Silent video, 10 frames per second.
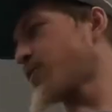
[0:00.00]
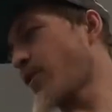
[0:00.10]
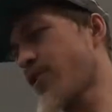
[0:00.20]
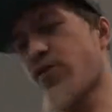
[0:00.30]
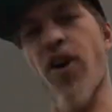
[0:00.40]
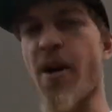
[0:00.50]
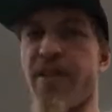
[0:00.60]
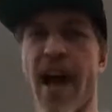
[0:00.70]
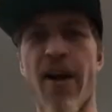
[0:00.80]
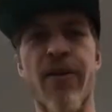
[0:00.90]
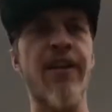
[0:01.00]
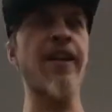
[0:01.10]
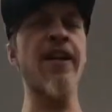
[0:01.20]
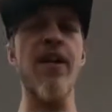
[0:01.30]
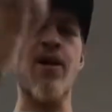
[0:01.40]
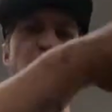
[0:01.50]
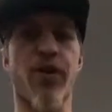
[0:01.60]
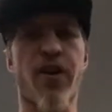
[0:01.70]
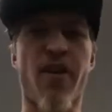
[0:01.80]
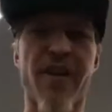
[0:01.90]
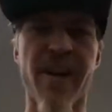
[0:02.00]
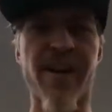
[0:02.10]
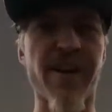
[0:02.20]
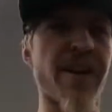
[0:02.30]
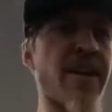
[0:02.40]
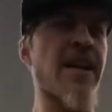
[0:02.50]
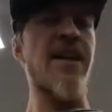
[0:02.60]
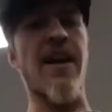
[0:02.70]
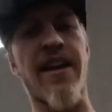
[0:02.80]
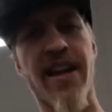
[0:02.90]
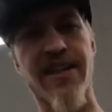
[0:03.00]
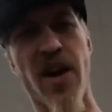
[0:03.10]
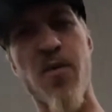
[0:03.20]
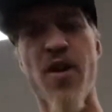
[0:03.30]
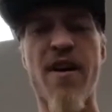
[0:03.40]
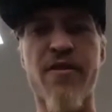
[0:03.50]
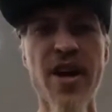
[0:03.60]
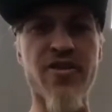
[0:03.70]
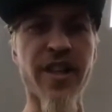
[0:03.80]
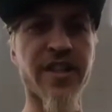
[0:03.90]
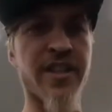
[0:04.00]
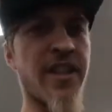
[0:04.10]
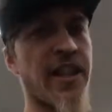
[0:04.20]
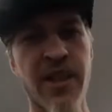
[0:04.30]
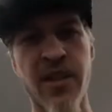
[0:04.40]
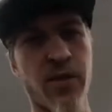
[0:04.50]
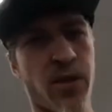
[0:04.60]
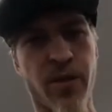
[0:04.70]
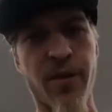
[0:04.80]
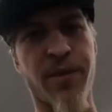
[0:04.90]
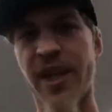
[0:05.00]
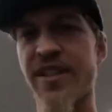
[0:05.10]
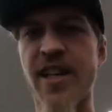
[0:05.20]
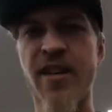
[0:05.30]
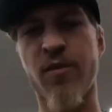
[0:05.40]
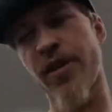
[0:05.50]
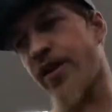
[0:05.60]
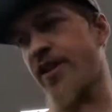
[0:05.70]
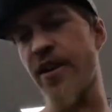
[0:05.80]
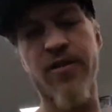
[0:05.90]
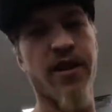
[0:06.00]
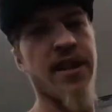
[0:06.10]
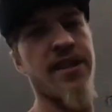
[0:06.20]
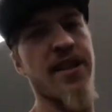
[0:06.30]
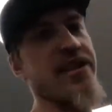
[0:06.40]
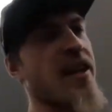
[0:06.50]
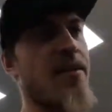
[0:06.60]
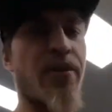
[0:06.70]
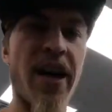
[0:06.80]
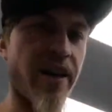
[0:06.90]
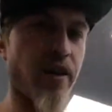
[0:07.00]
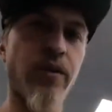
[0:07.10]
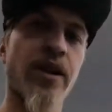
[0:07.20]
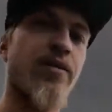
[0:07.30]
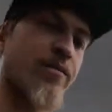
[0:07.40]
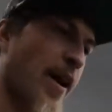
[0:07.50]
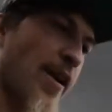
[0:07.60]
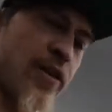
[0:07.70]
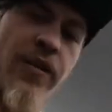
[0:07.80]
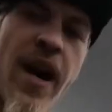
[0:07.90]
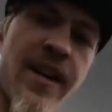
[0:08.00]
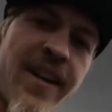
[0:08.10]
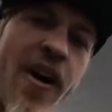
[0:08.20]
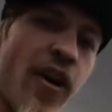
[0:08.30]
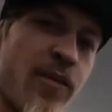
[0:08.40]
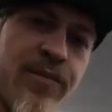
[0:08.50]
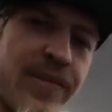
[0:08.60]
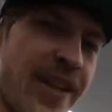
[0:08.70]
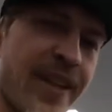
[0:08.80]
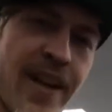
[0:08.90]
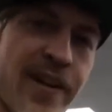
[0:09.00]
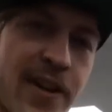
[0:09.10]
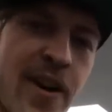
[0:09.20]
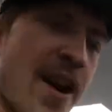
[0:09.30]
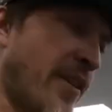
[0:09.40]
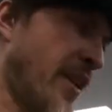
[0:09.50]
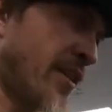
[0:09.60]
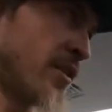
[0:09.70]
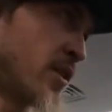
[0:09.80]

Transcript: as well just rob that one, put it over here, and then next time we're at Frederick's, we'll replace it with another one. He said he's got a brand new one, manual rack and all, in another car out there.